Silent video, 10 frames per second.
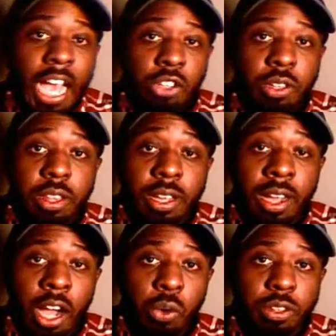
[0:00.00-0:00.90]
actually the
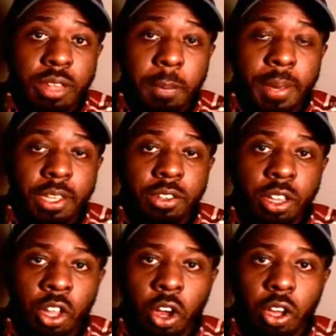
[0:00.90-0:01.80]
Congress that
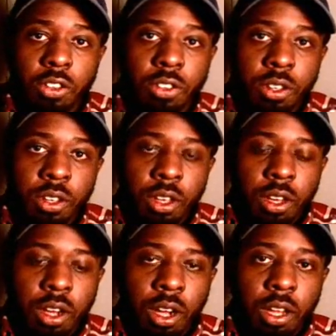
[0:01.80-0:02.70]
makes laws.
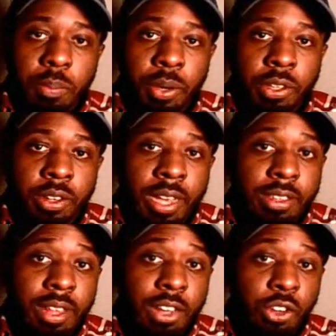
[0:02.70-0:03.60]
The president
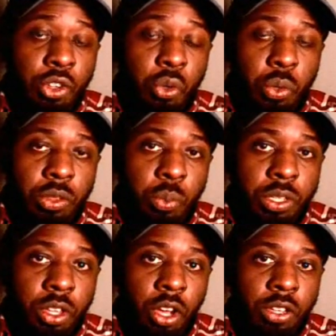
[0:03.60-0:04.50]
has a lot to do with
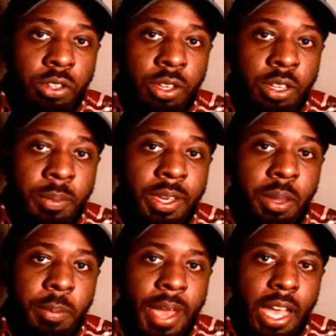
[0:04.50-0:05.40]
which laws in the
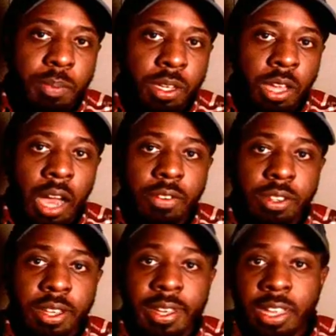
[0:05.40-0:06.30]
beginning passed, because
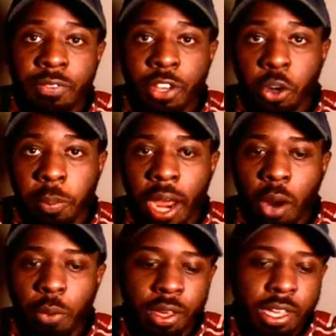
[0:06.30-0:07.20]
obviously he has veto
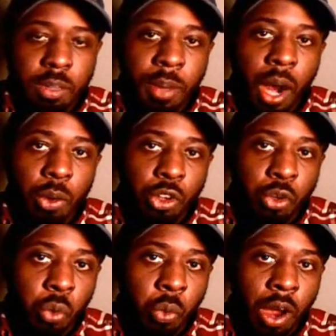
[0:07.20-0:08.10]
power. He has the power
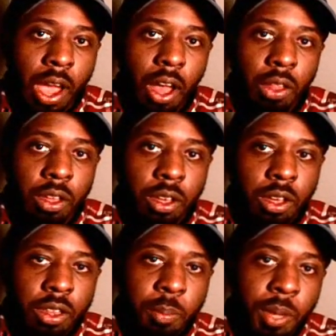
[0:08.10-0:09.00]
to corral
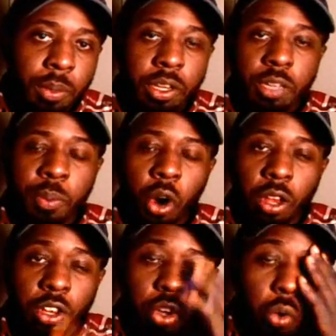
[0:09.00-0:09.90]
the people in his
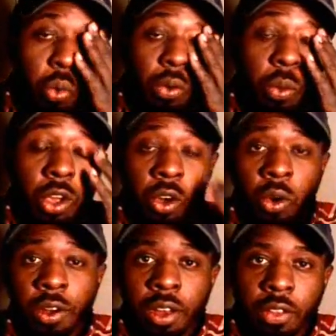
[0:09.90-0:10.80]
party to go one way
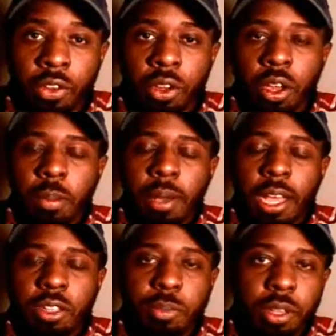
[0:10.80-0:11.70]
or another,
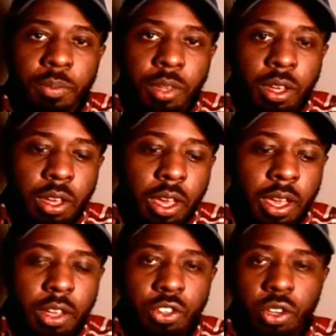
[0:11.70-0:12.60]
possibly,
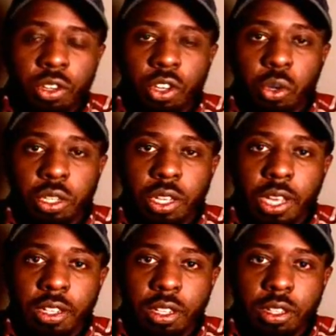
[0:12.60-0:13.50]
and certain
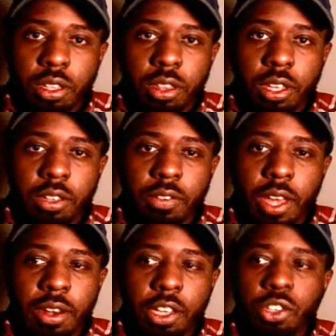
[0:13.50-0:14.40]
negotiations and things of
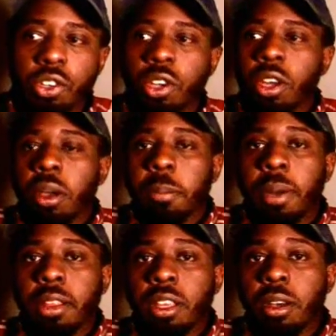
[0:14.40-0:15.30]
that nature.
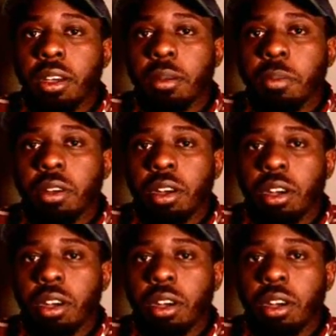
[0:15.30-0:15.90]
But the